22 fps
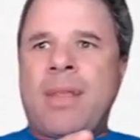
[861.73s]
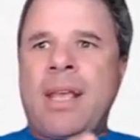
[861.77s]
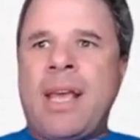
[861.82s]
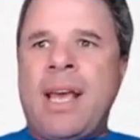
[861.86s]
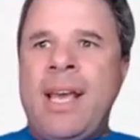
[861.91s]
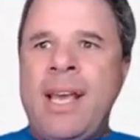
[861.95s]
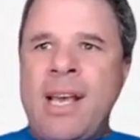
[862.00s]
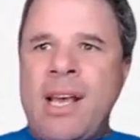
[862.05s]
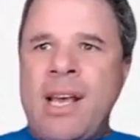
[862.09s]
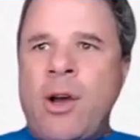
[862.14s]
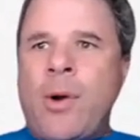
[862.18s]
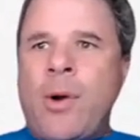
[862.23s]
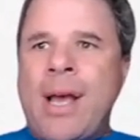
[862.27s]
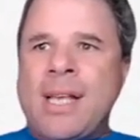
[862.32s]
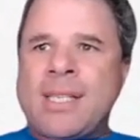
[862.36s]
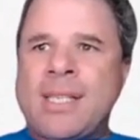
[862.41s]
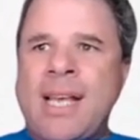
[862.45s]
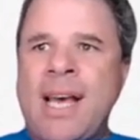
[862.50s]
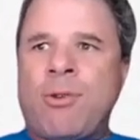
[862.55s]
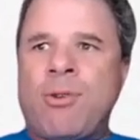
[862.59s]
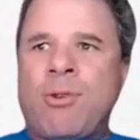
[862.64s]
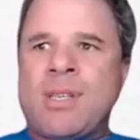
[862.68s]

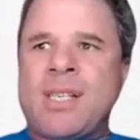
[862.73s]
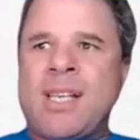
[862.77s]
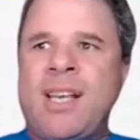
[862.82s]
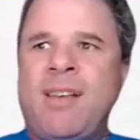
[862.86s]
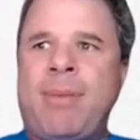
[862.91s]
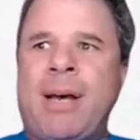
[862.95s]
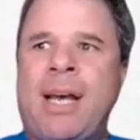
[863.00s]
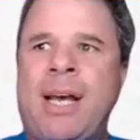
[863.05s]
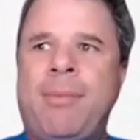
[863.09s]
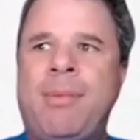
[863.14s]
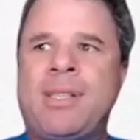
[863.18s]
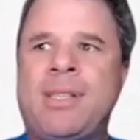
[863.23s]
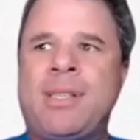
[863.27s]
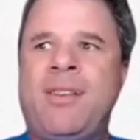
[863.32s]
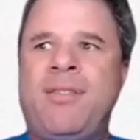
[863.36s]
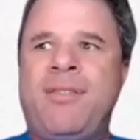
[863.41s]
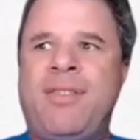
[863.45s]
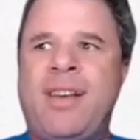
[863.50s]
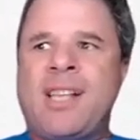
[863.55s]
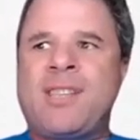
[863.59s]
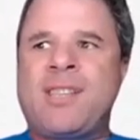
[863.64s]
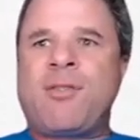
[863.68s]
EOS had received payments in
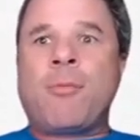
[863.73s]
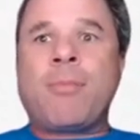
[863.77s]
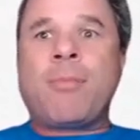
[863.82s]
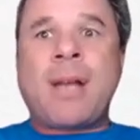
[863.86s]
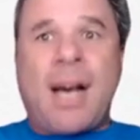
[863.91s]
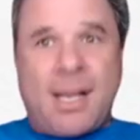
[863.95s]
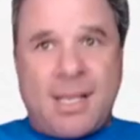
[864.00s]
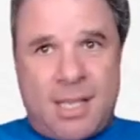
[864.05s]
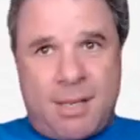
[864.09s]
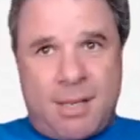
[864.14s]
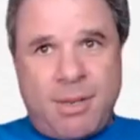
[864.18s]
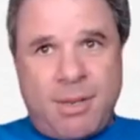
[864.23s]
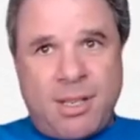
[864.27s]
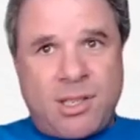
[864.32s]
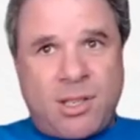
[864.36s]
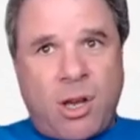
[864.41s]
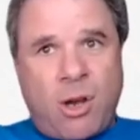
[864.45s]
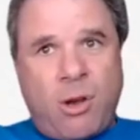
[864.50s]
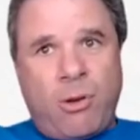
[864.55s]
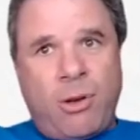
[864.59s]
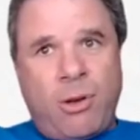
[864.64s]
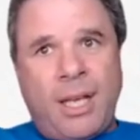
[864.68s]
advance from customers
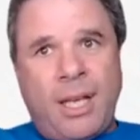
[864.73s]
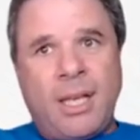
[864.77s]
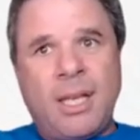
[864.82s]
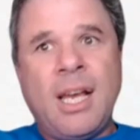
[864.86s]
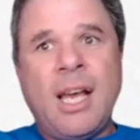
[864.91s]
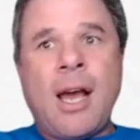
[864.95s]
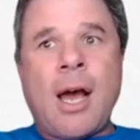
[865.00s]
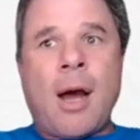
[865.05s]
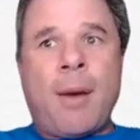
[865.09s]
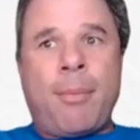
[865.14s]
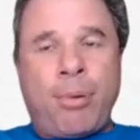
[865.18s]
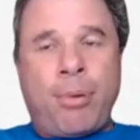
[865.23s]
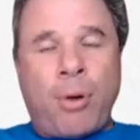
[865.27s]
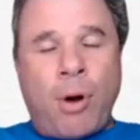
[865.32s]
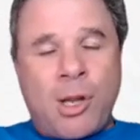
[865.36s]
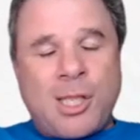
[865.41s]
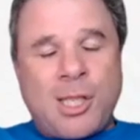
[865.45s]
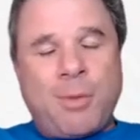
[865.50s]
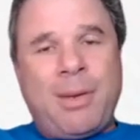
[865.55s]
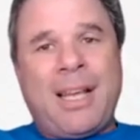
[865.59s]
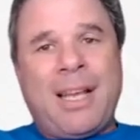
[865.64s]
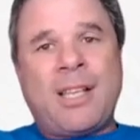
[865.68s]
totaling
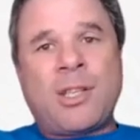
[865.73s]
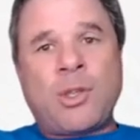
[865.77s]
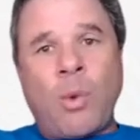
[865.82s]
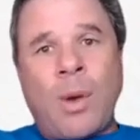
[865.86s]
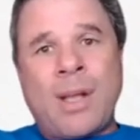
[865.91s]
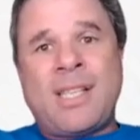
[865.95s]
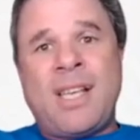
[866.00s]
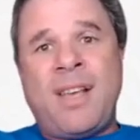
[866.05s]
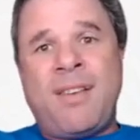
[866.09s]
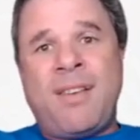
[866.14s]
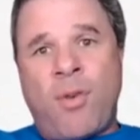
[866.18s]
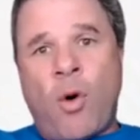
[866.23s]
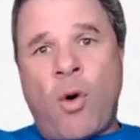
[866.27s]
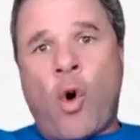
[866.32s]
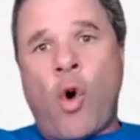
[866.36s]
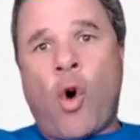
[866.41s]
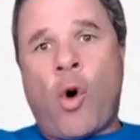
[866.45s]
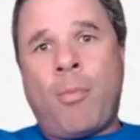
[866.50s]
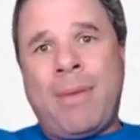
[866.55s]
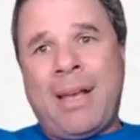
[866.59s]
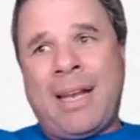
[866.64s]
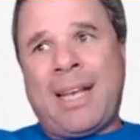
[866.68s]
approximately
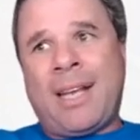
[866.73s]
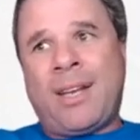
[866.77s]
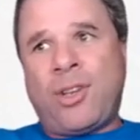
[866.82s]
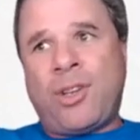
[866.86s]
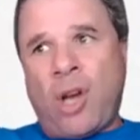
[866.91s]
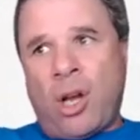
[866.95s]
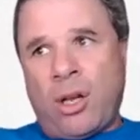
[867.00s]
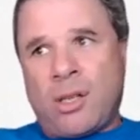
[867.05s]
$24 million.